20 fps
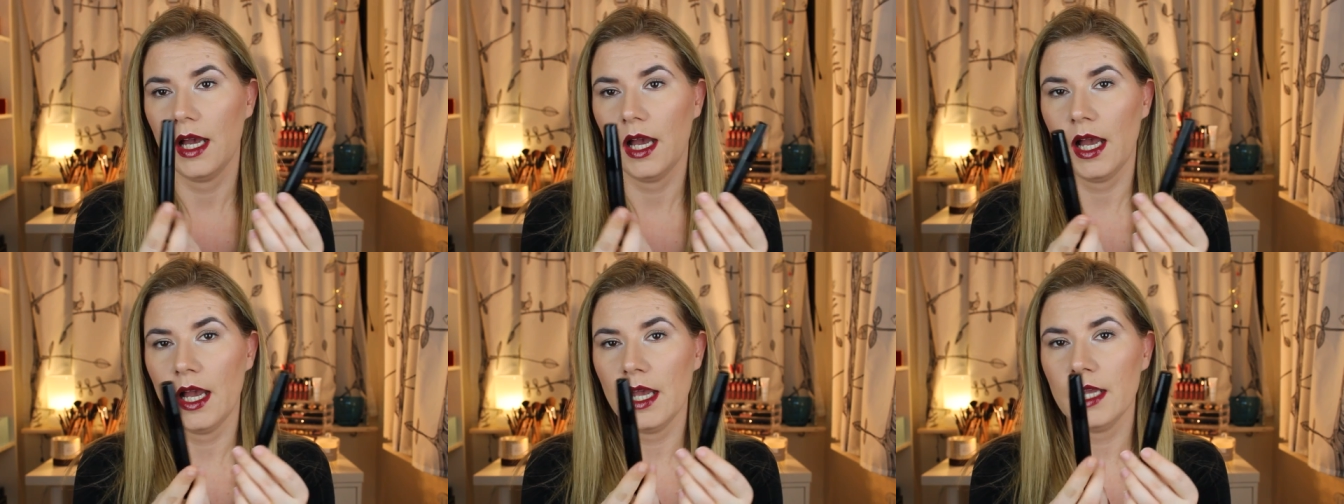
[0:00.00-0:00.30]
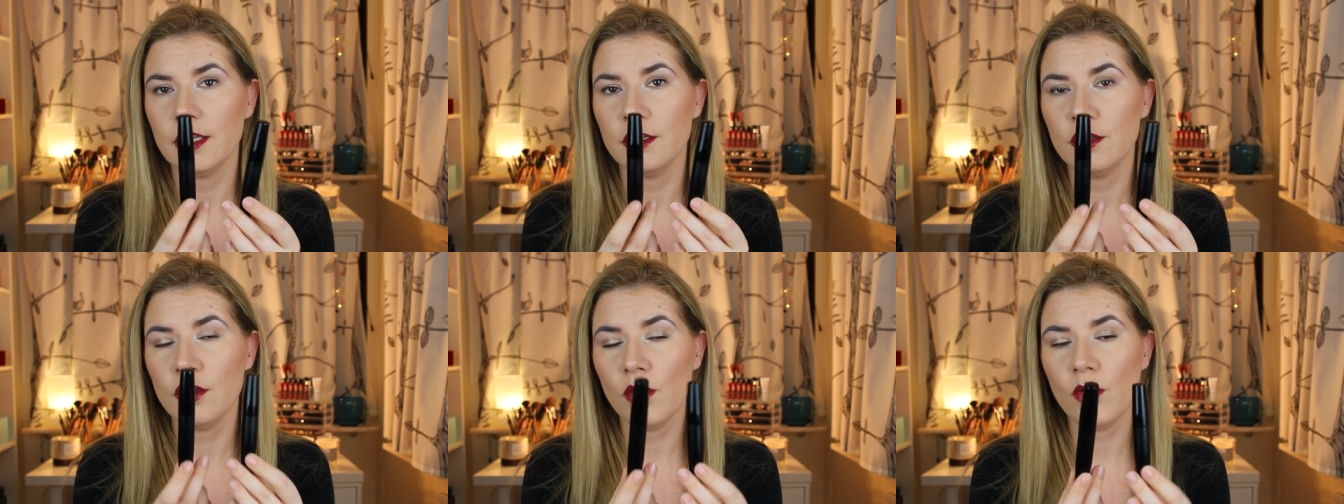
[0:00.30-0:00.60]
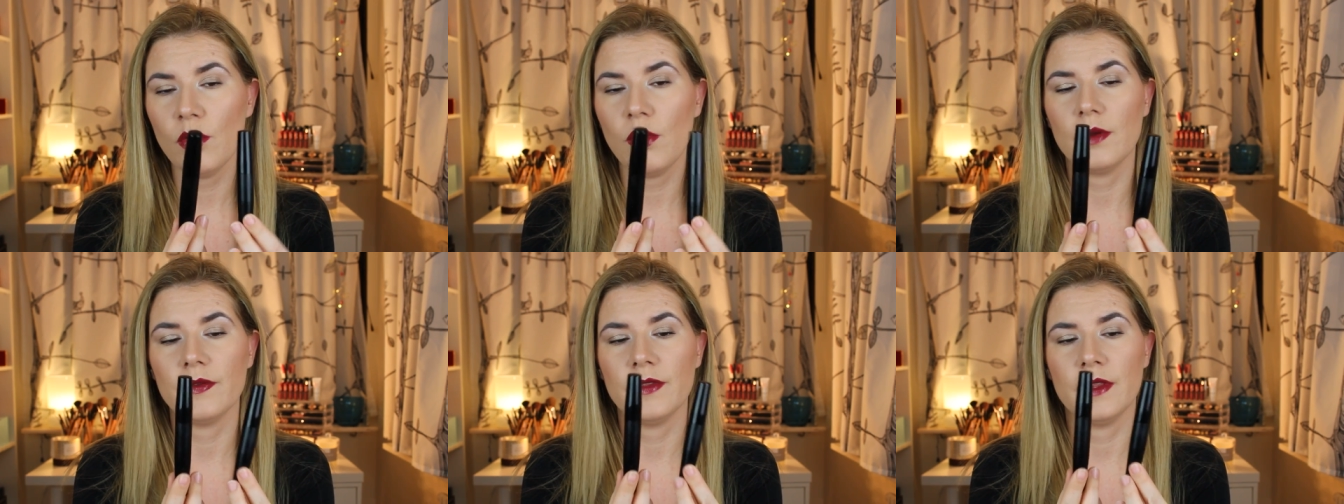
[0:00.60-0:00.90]
I
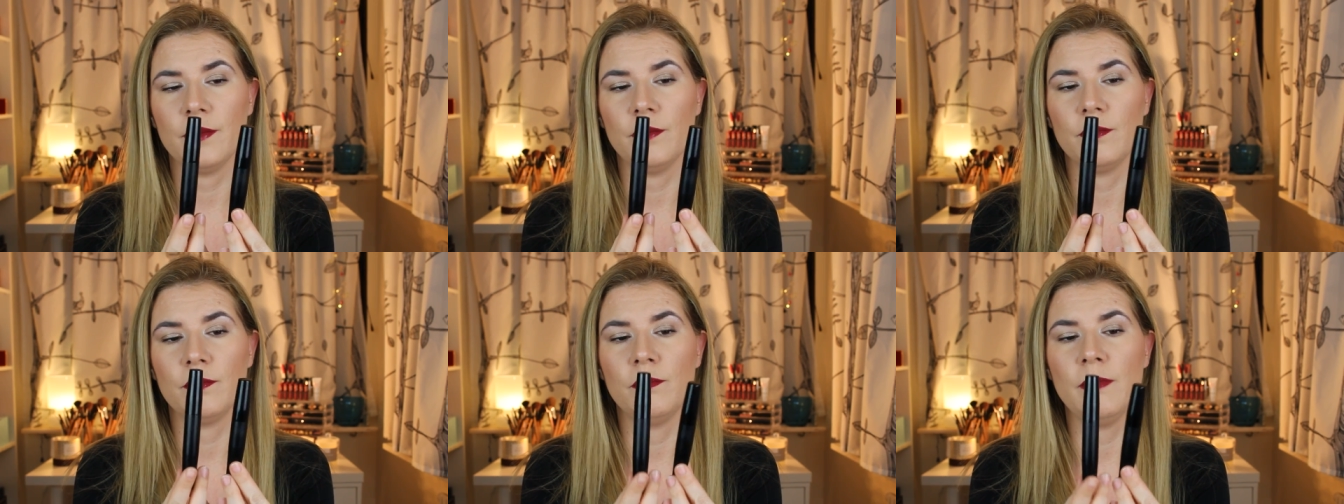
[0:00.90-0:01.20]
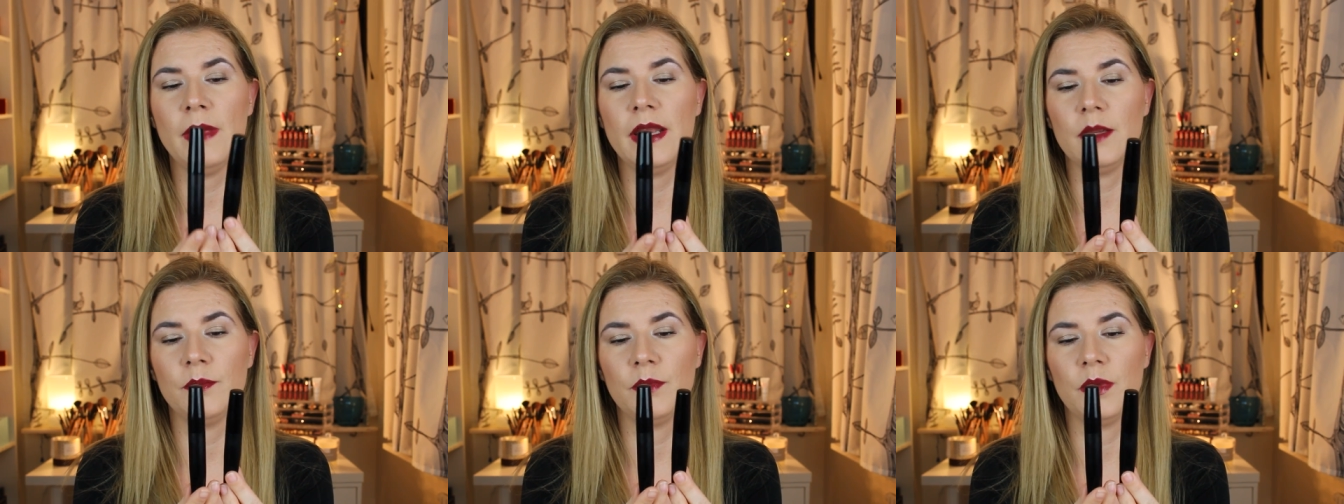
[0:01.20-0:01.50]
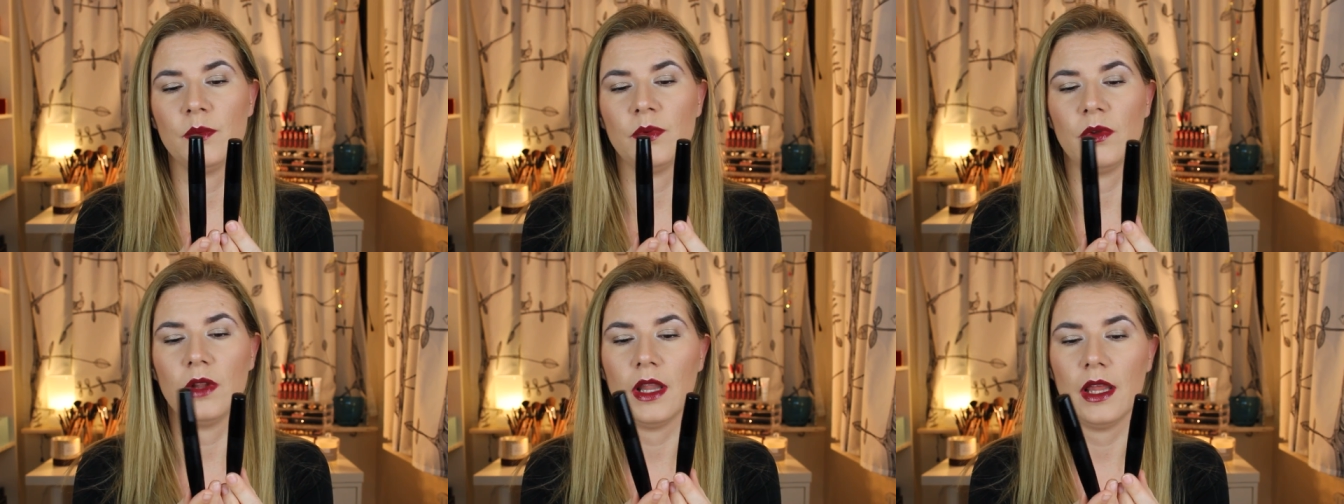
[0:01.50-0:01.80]
know that many
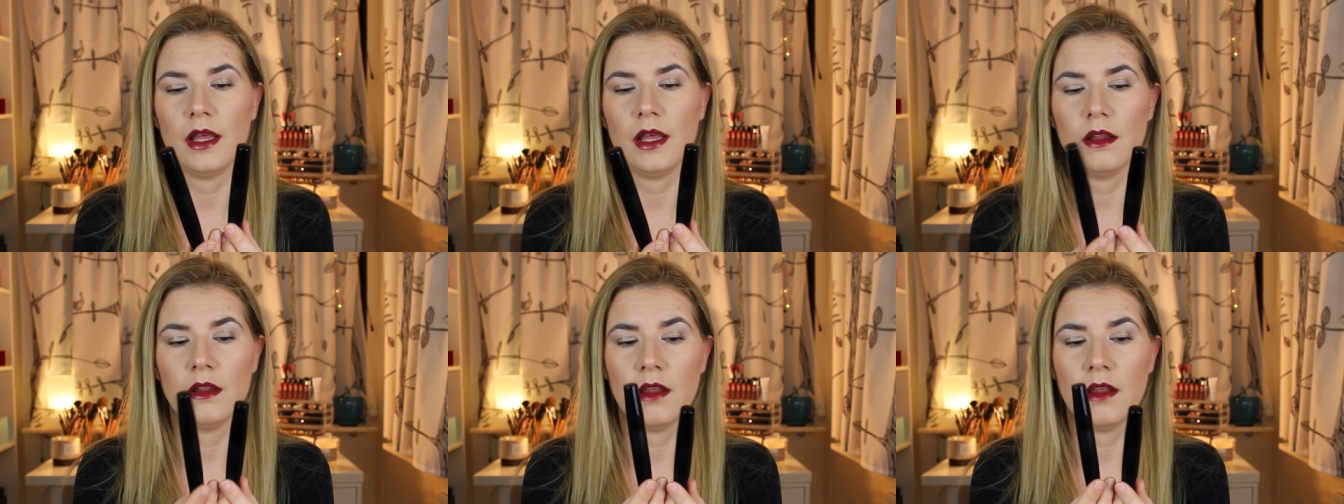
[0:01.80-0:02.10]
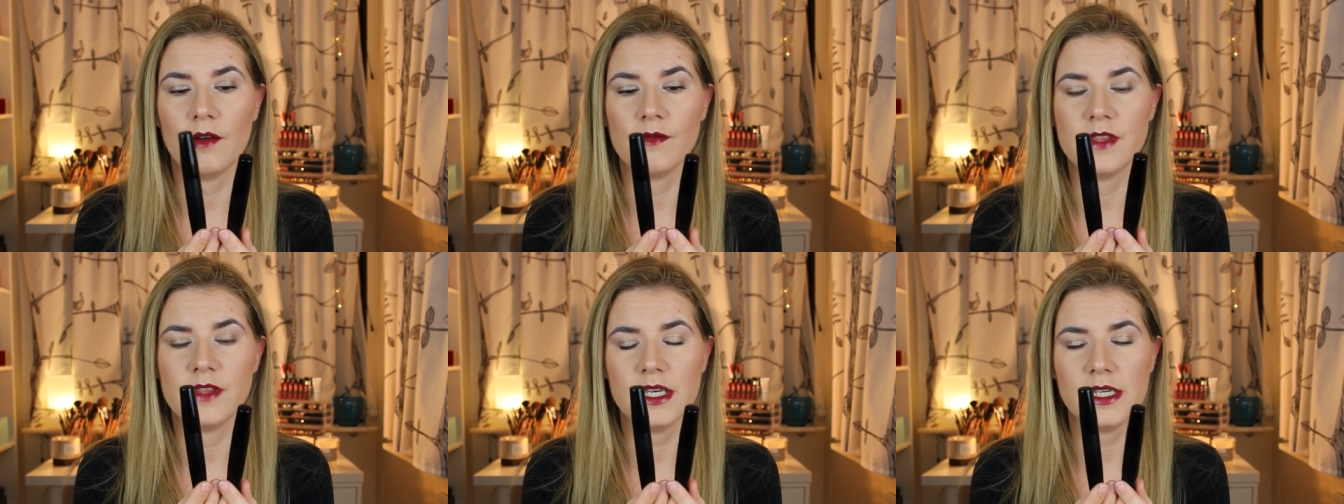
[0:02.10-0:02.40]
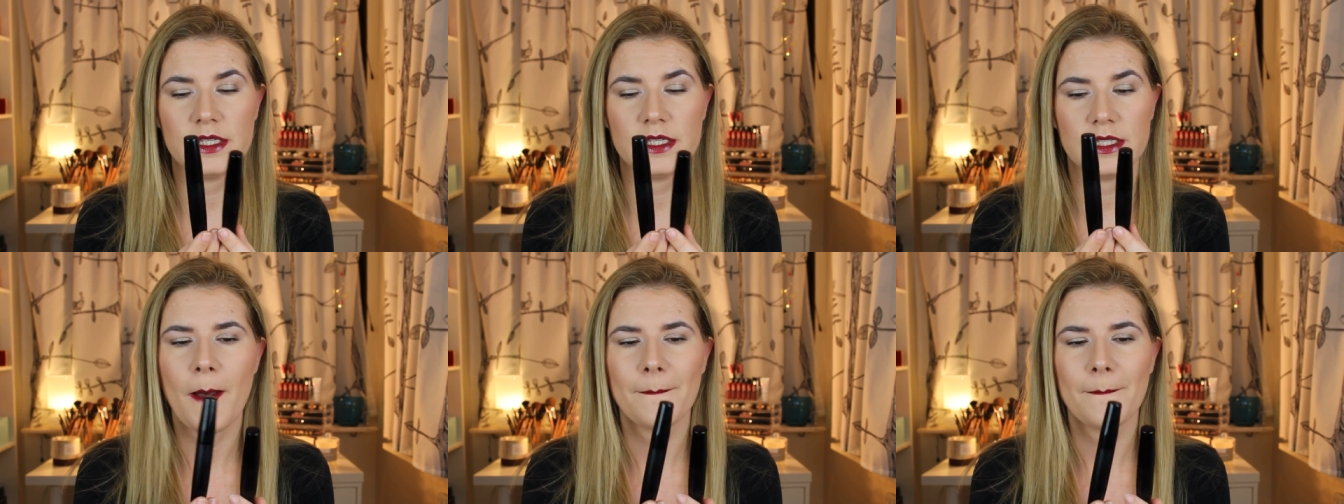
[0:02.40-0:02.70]
people love
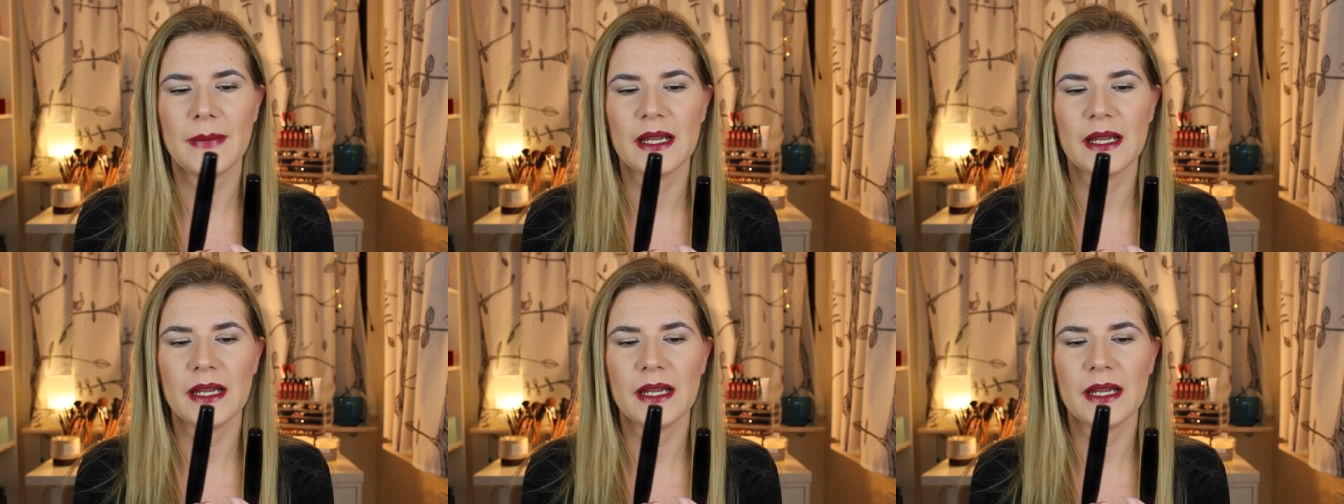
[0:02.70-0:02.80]
this,